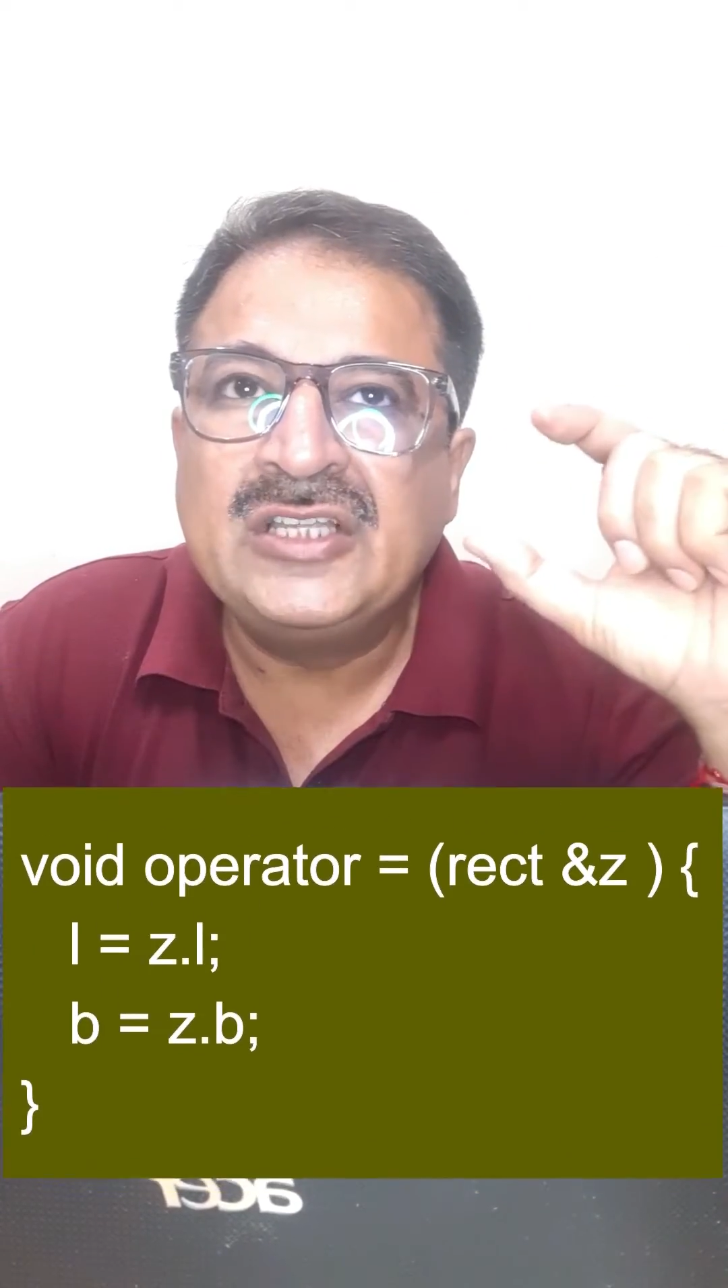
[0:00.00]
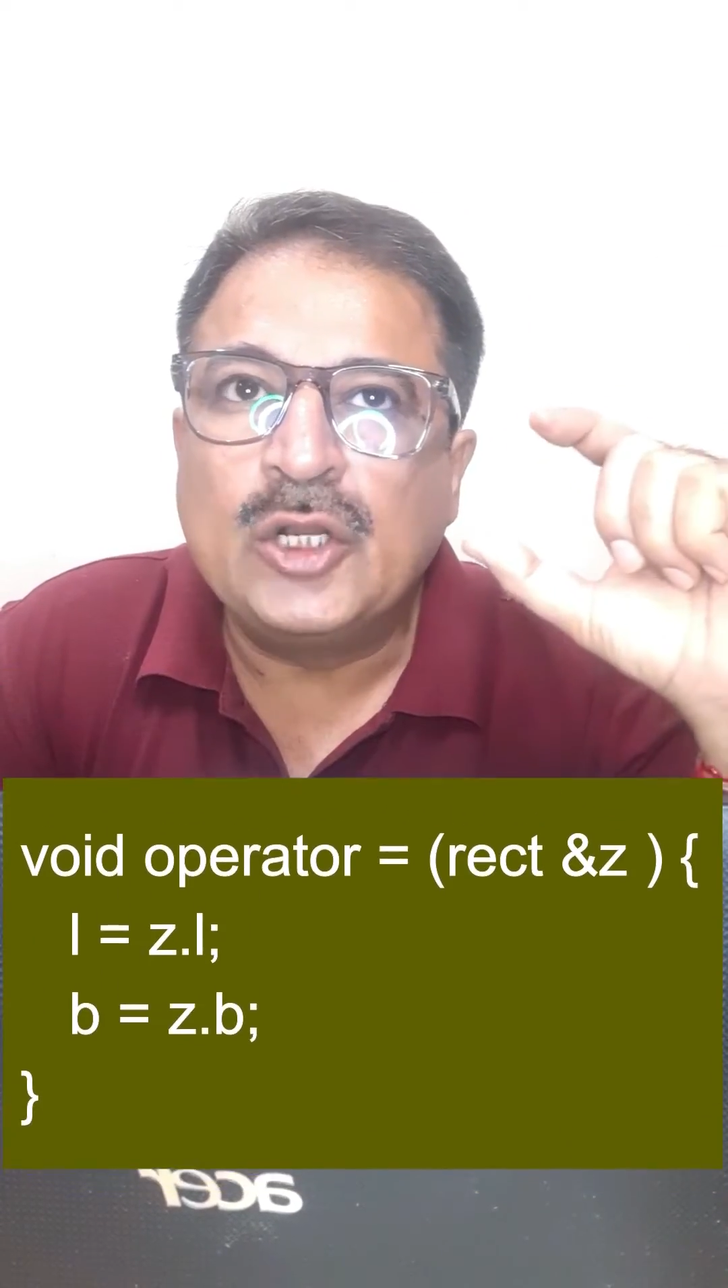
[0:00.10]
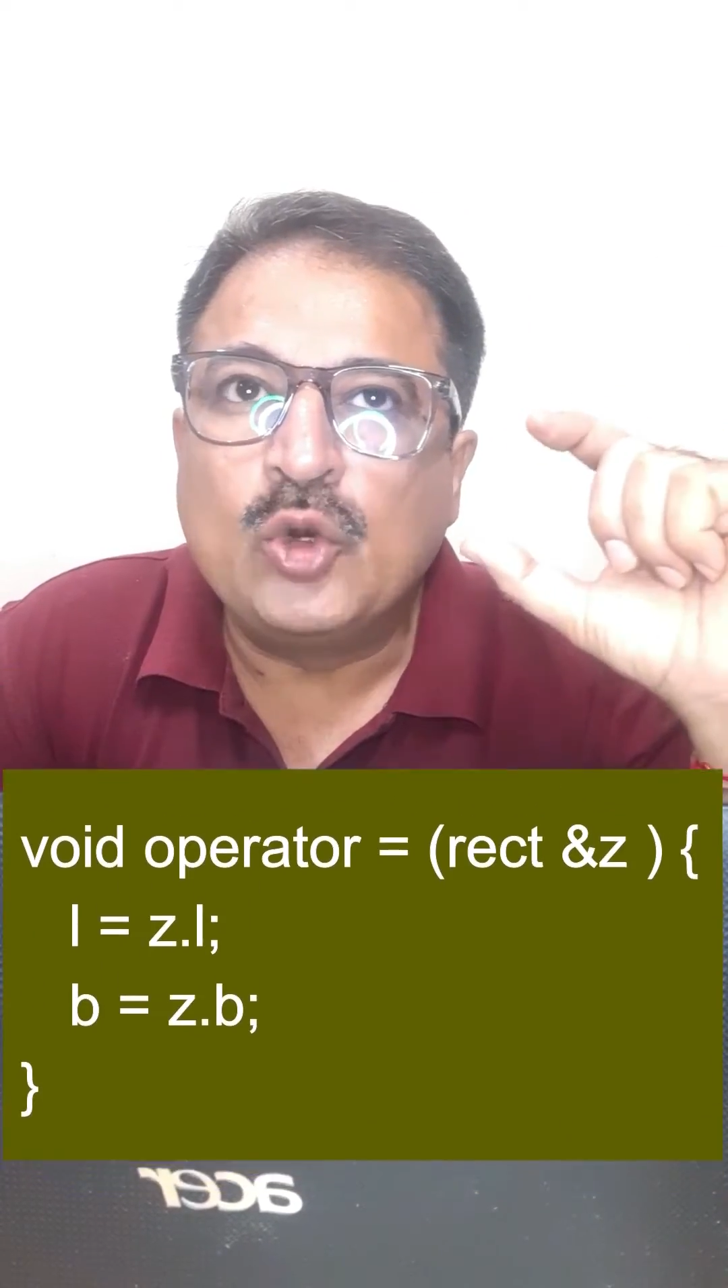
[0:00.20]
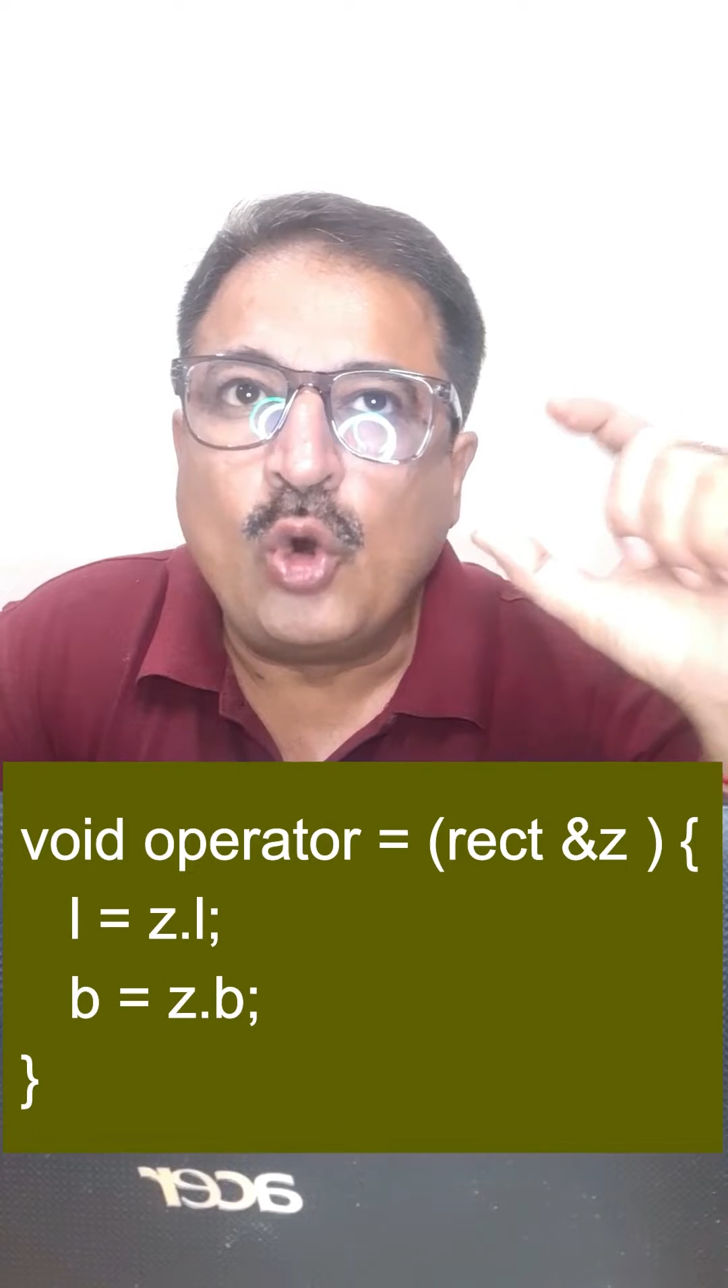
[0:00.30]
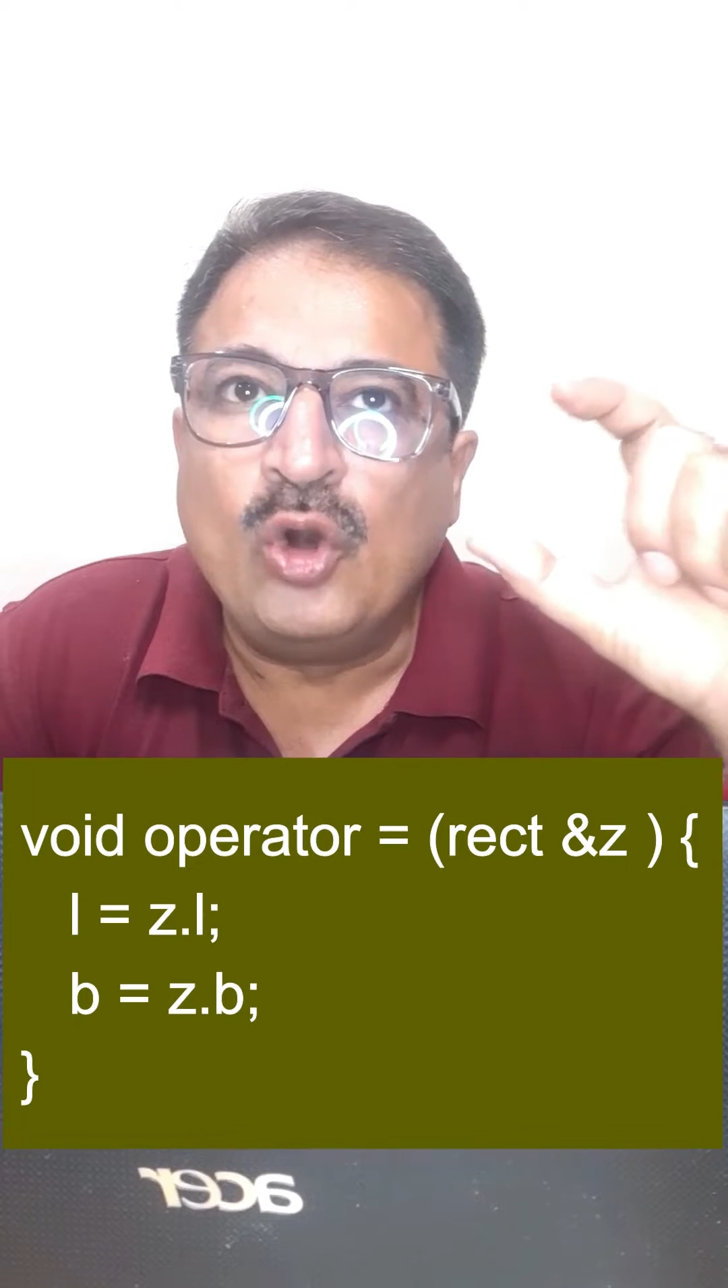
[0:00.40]

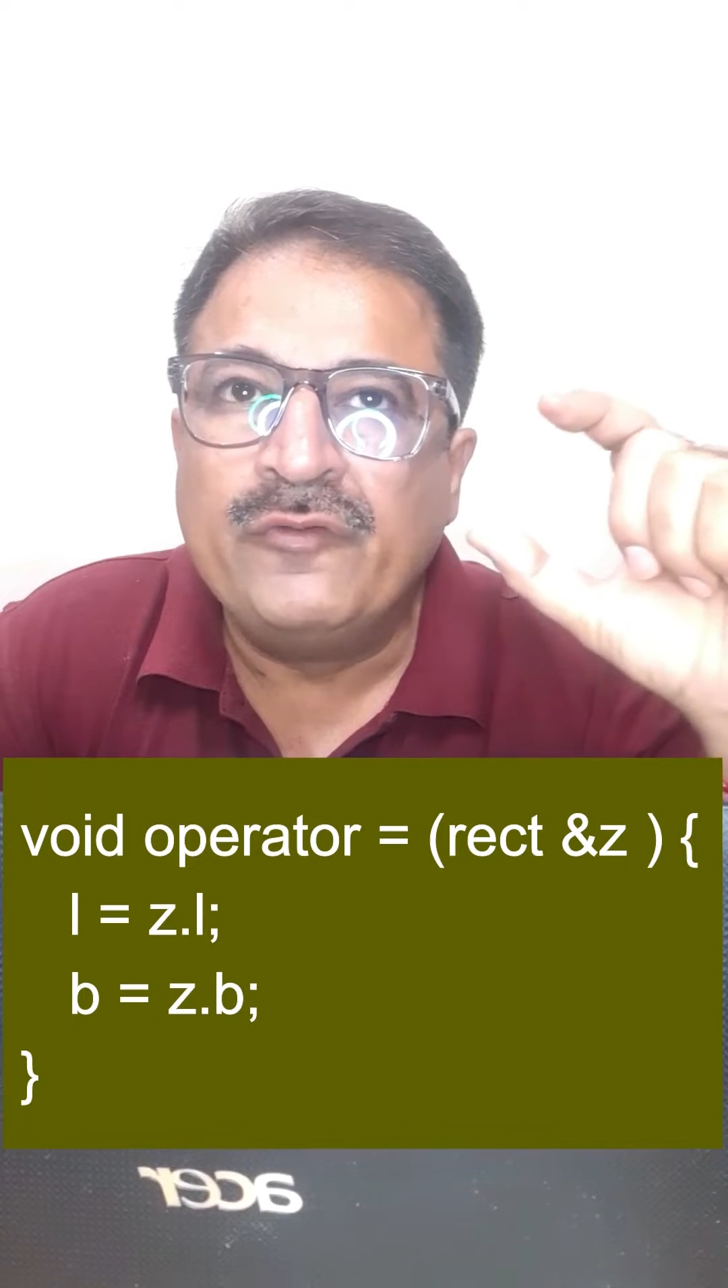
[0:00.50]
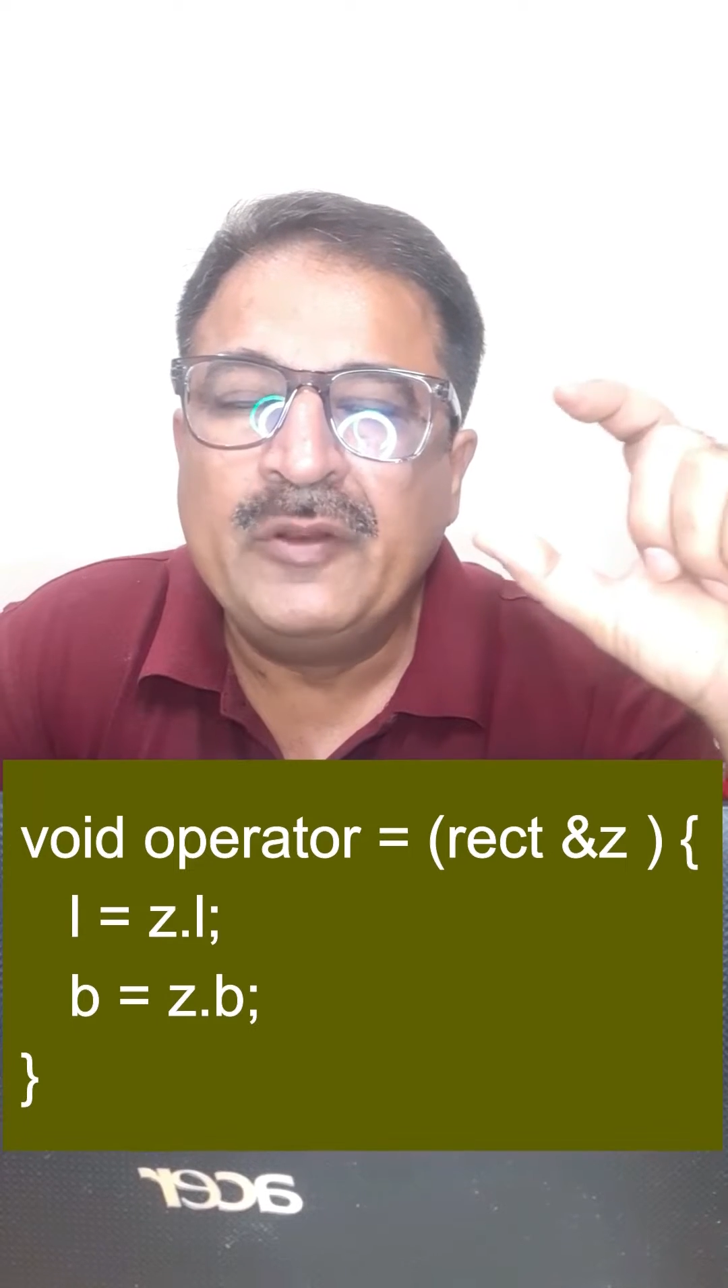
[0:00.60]
the code